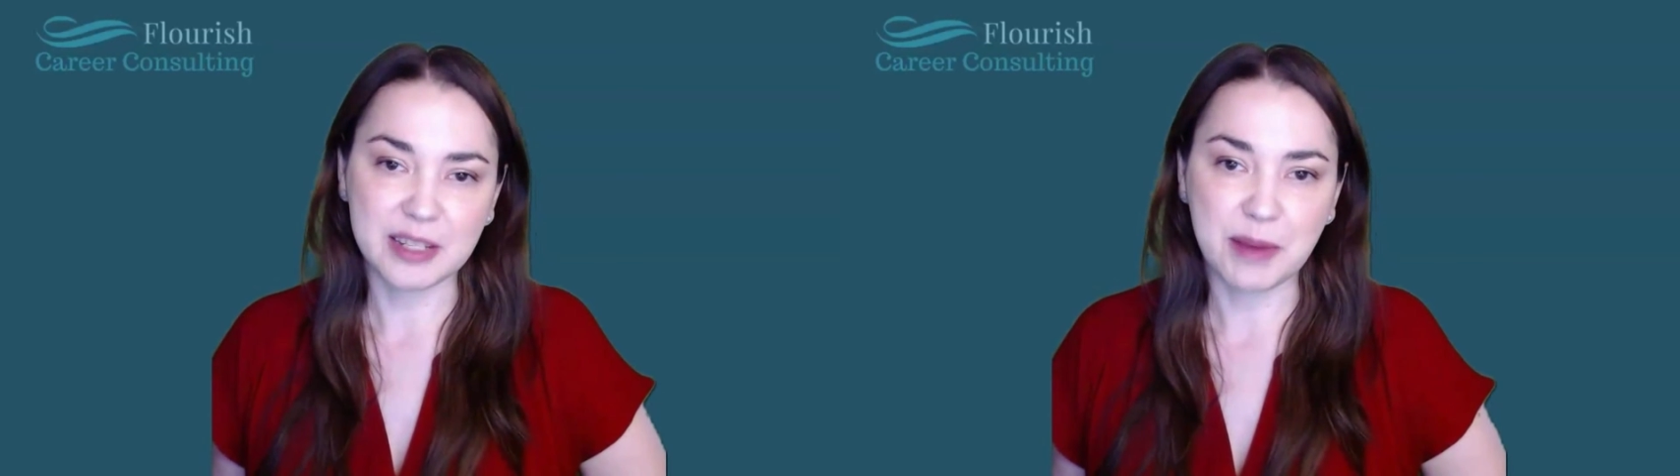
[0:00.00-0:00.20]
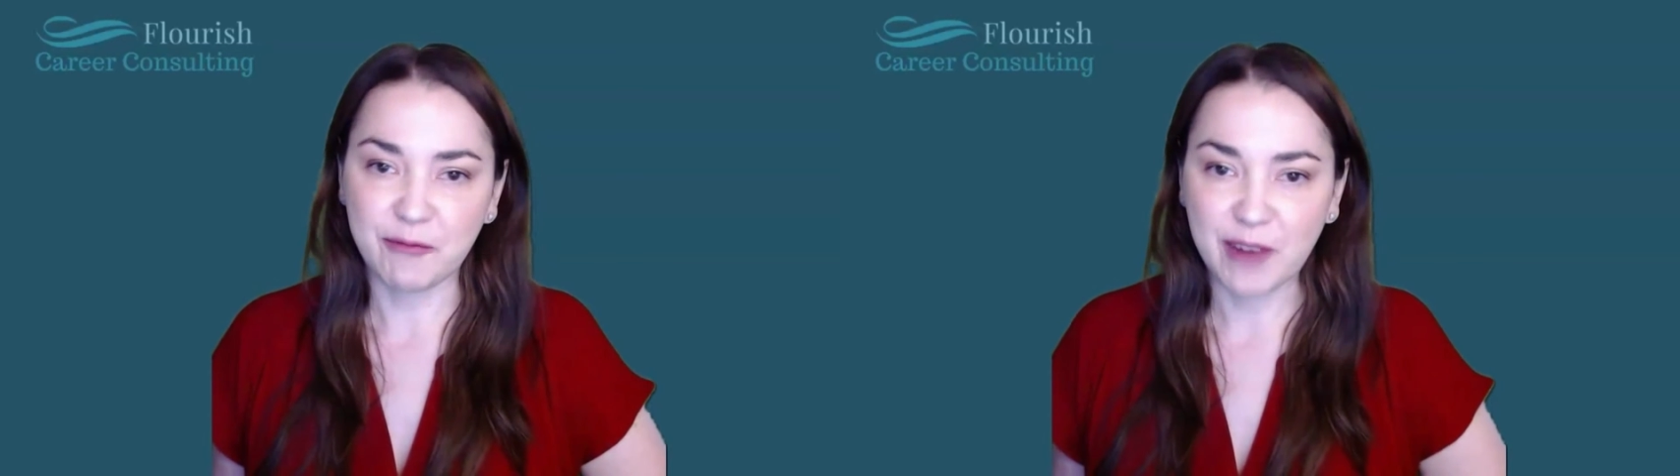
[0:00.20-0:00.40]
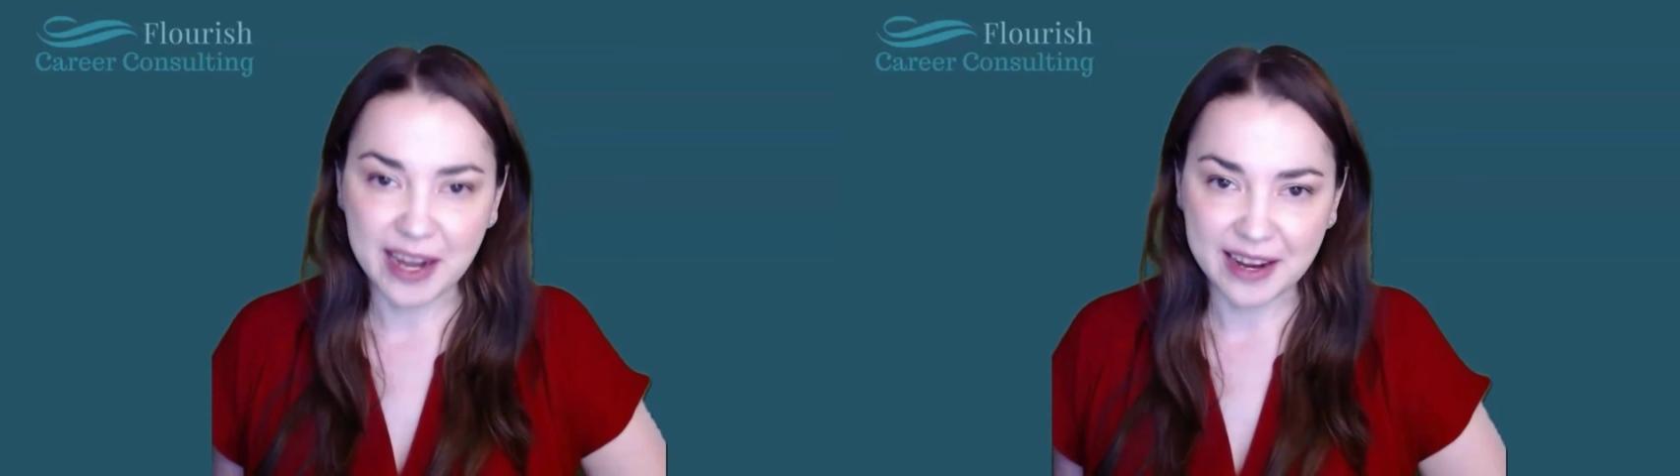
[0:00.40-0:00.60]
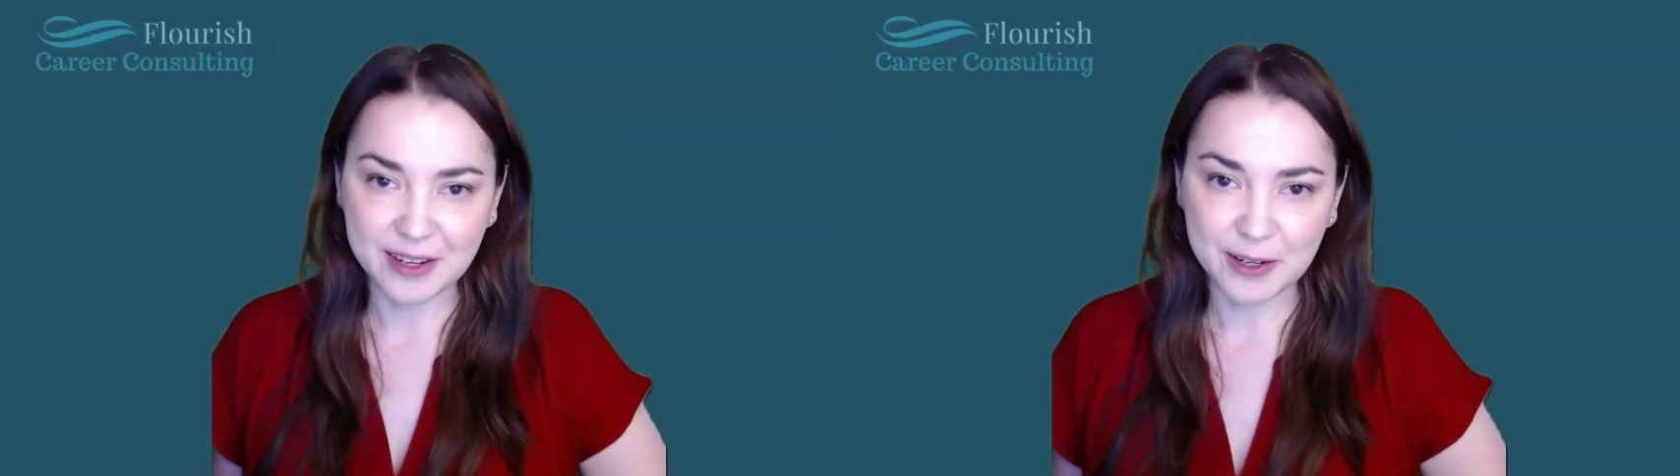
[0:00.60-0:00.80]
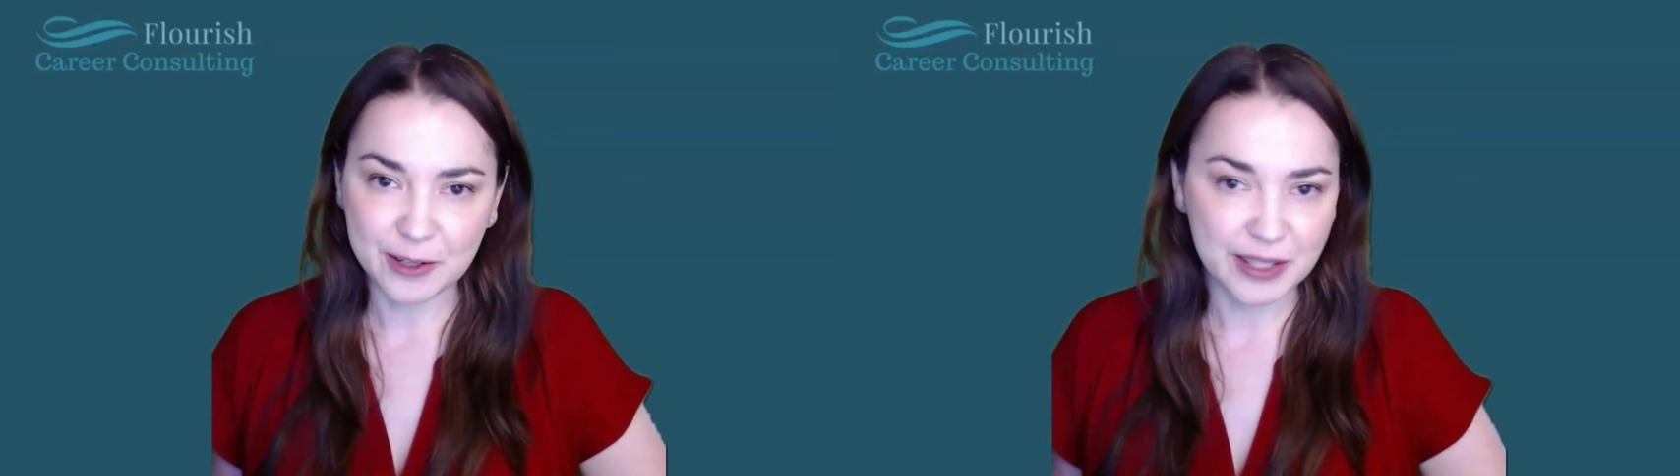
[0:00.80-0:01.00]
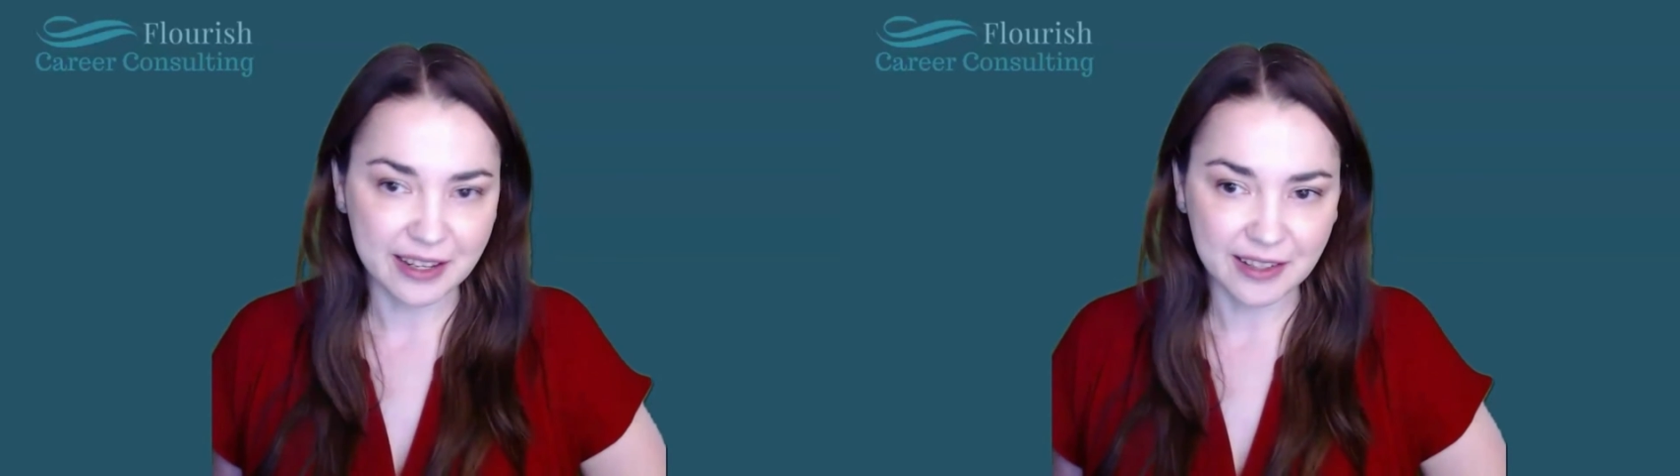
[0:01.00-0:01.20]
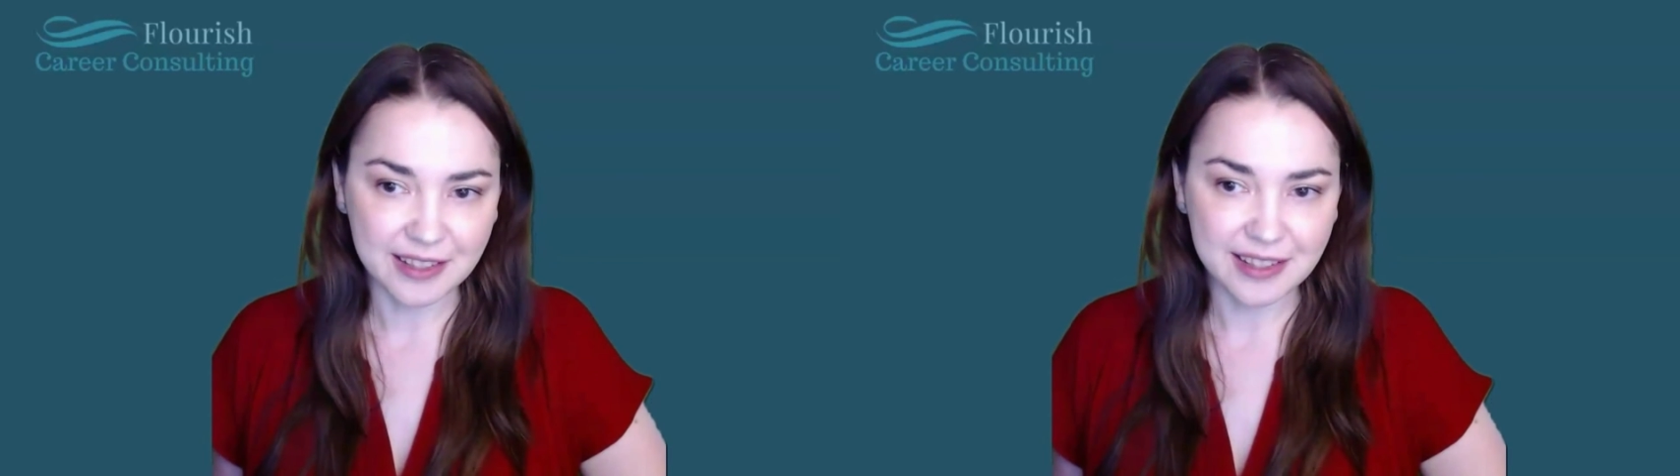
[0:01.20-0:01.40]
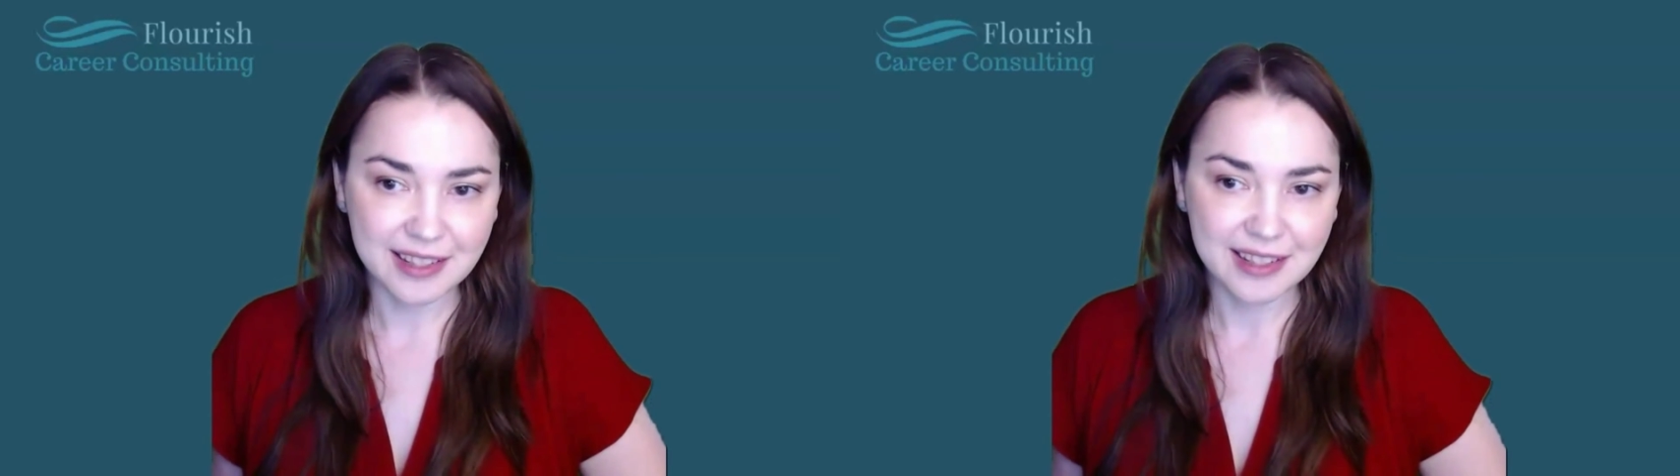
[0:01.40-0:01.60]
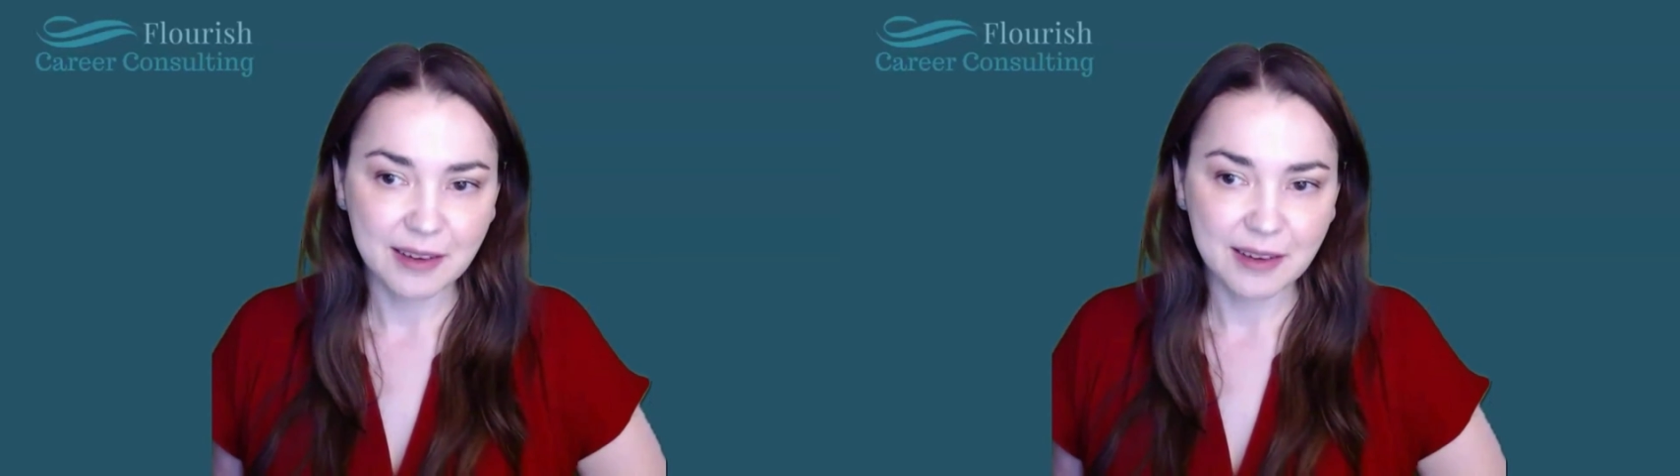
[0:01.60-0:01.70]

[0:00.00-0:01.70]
by rating your skills,